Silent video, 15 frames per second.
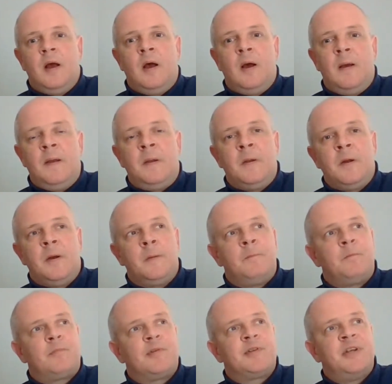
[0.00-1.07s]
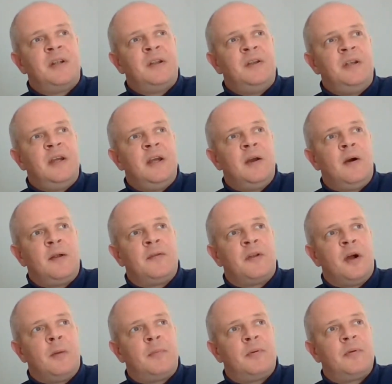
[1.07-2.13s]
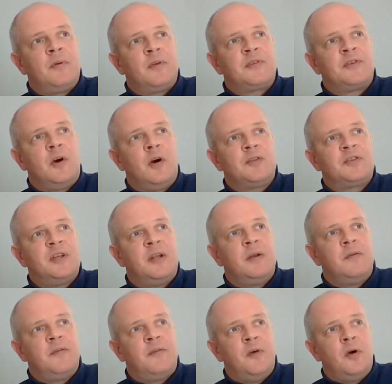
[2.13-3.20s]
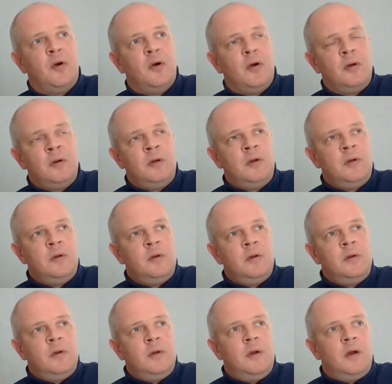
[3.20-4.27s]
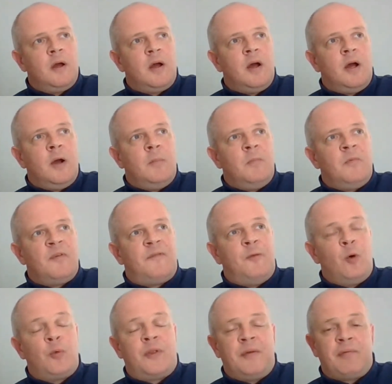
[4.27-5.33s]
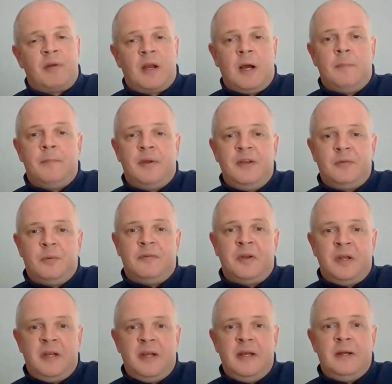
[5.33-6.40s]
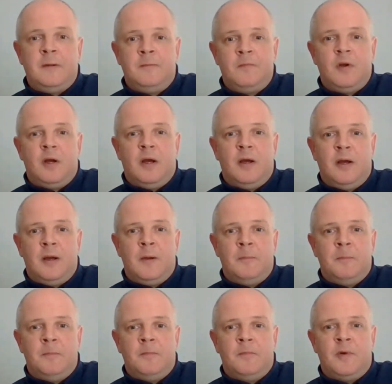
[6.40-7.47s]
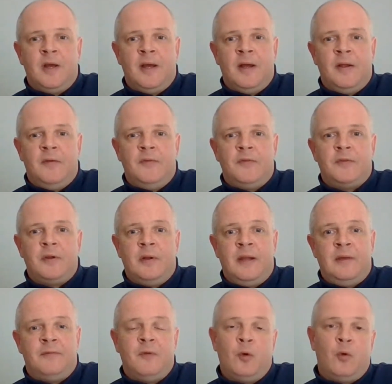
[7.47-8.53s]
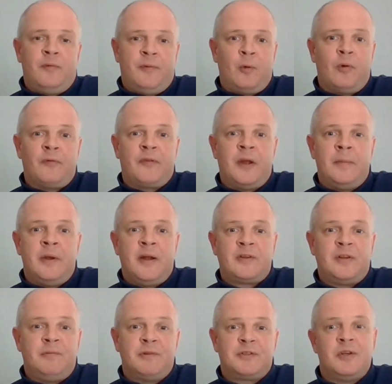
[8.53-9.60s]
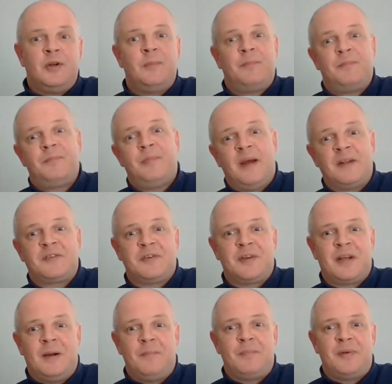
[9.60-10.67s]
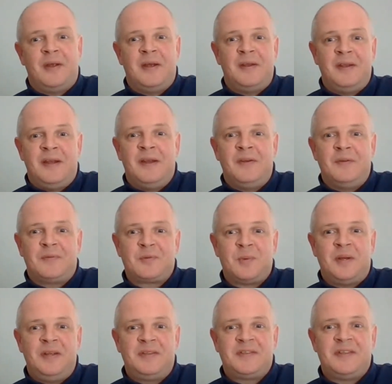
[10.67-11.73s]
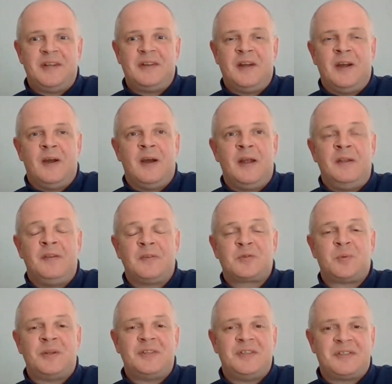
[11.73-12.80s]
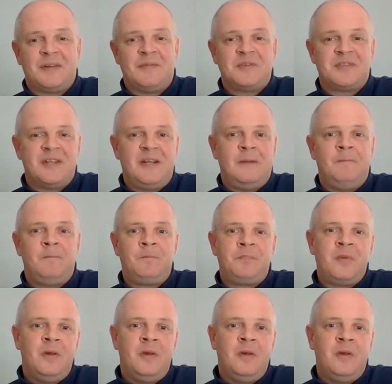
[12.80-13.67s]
In the preceding year, I ended up starting for 4 different companies within a year, and leaving all 4 of them, and actually returned back to the company at the end of 2017.